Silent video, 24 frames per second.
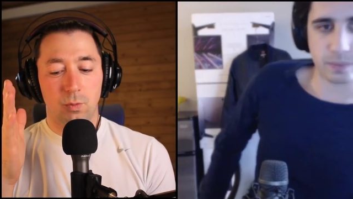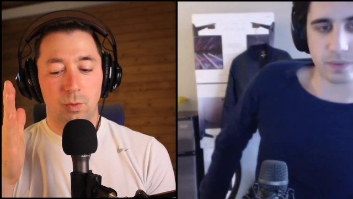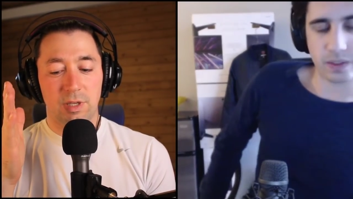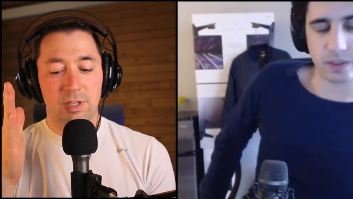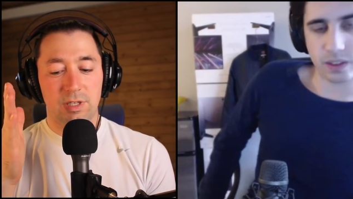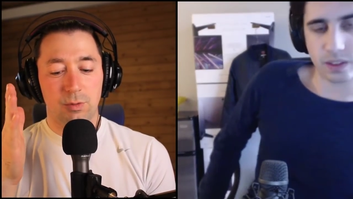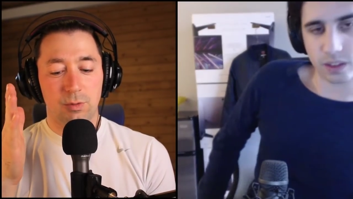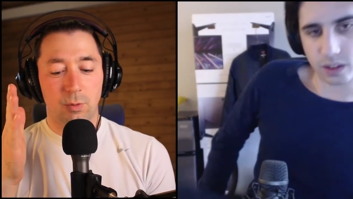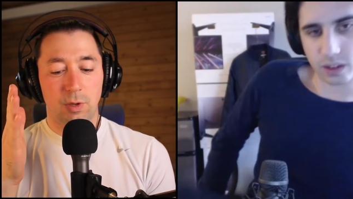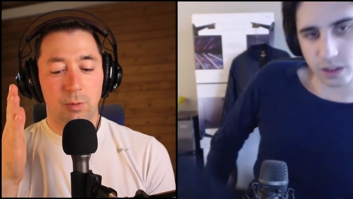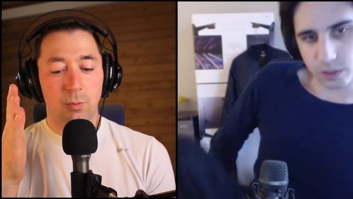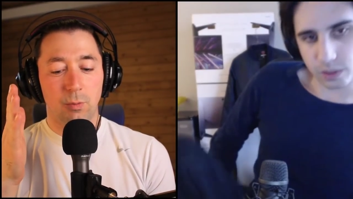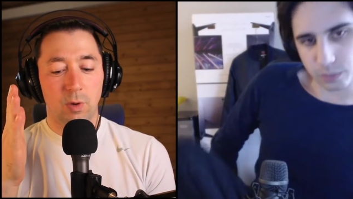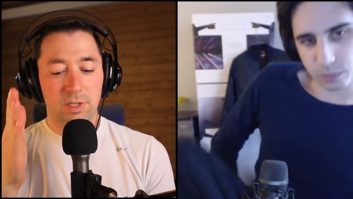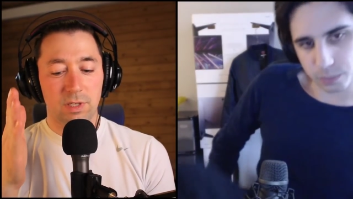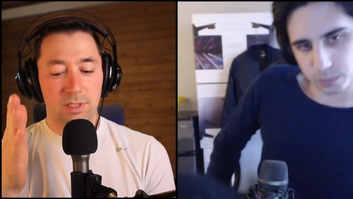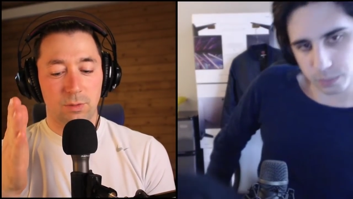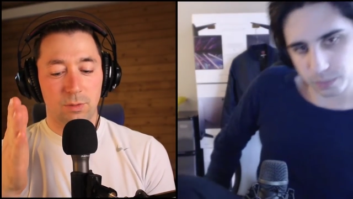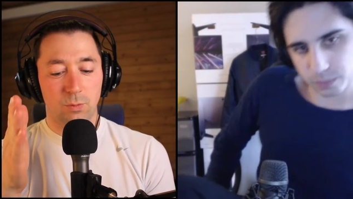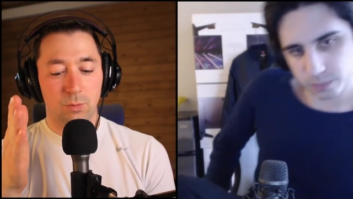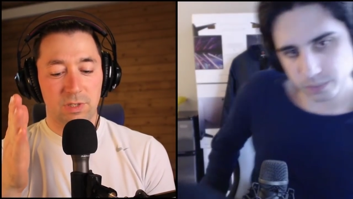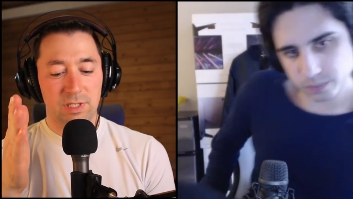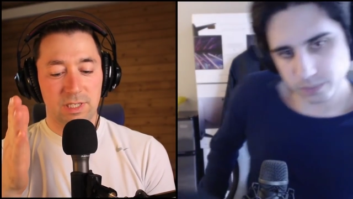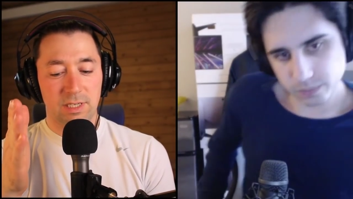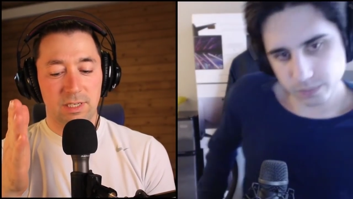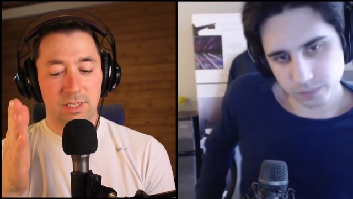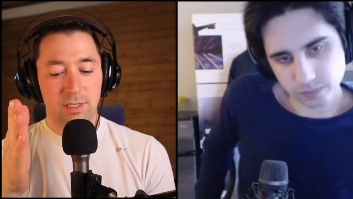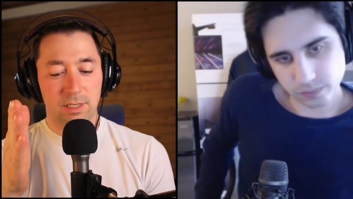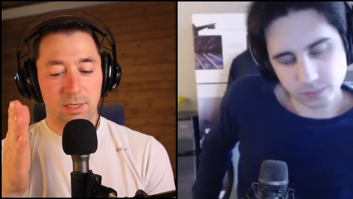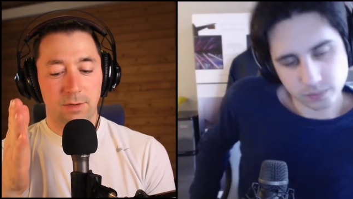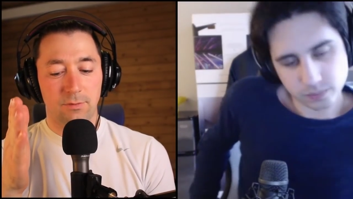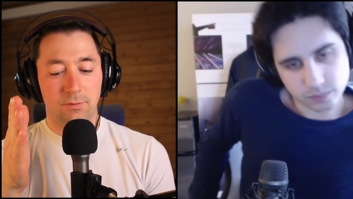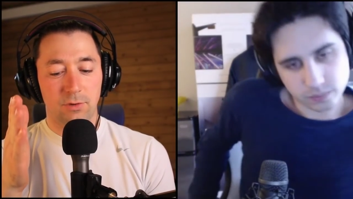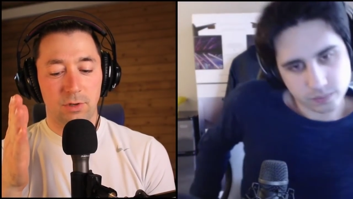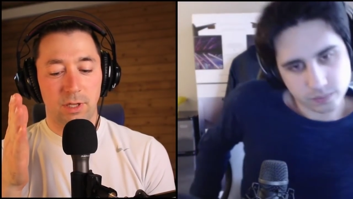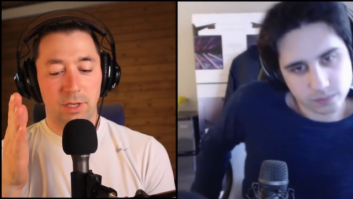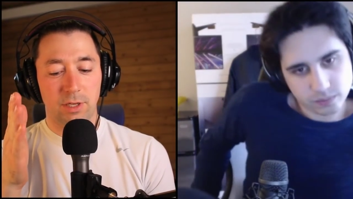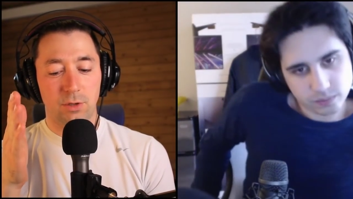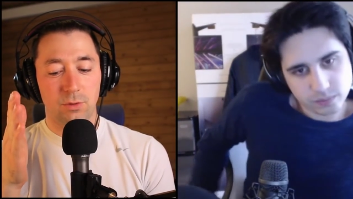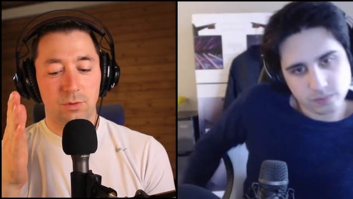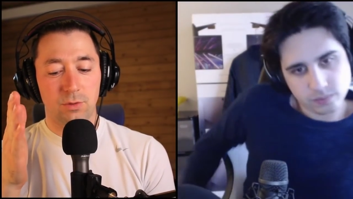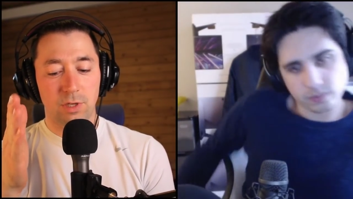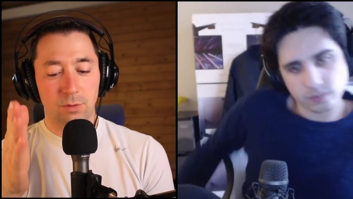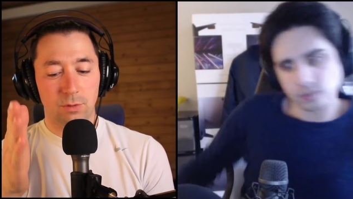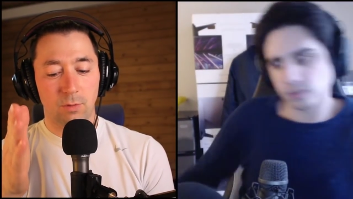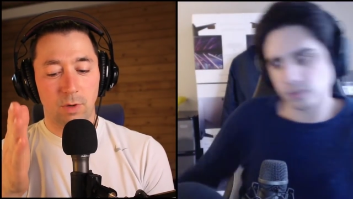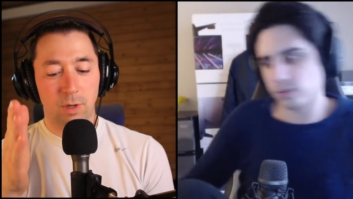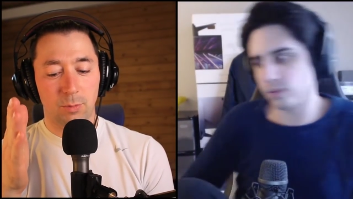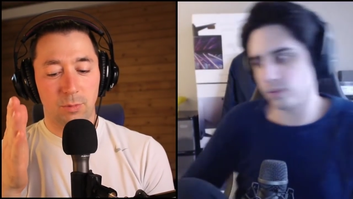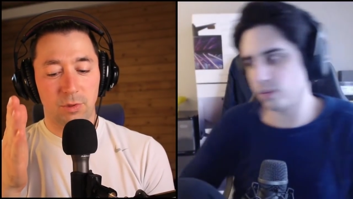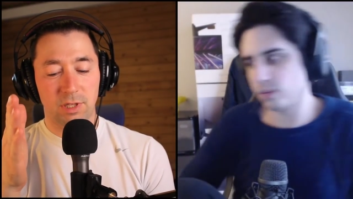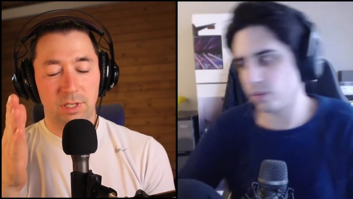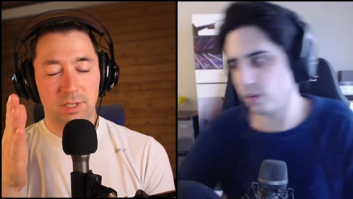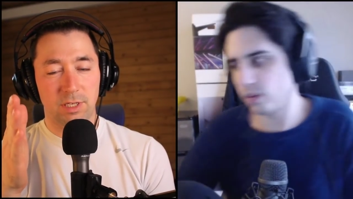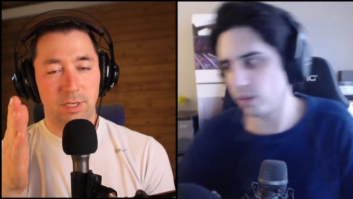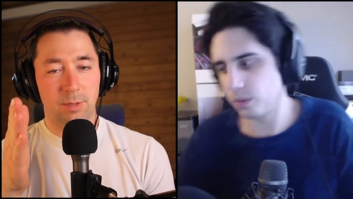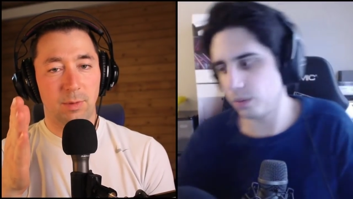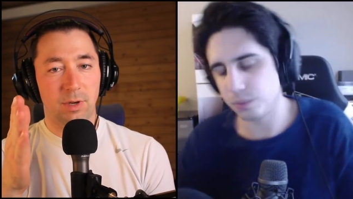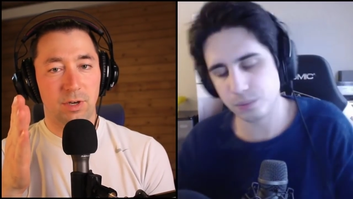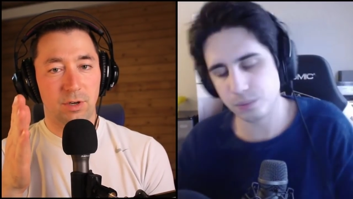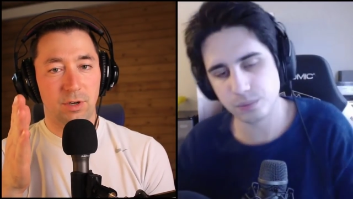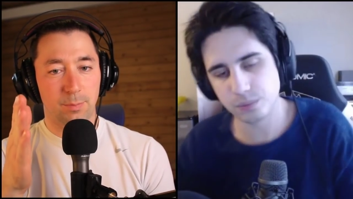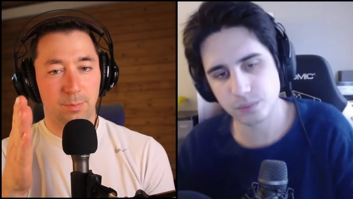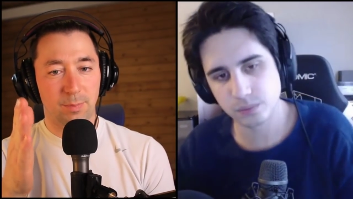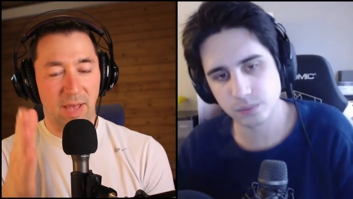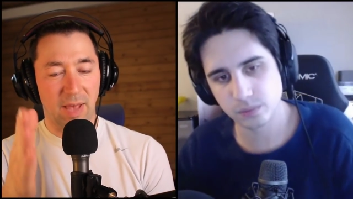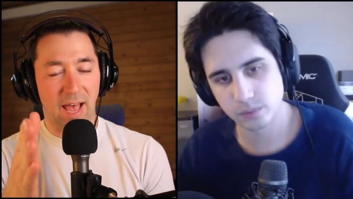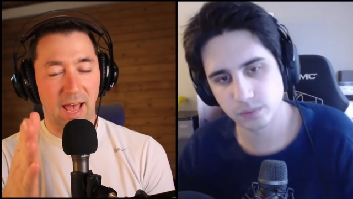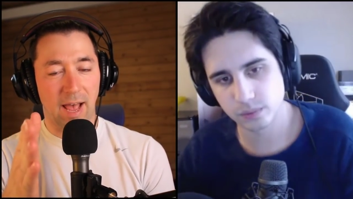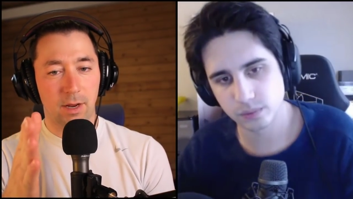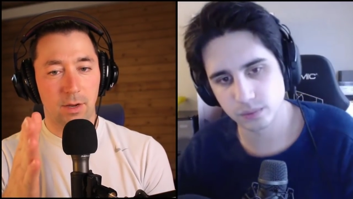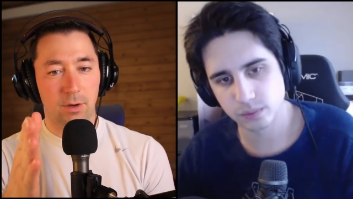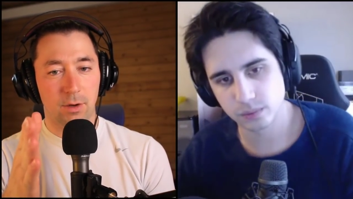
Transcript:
Speaker 1: it, it was was it discomfort like you didn't want to put the team on your back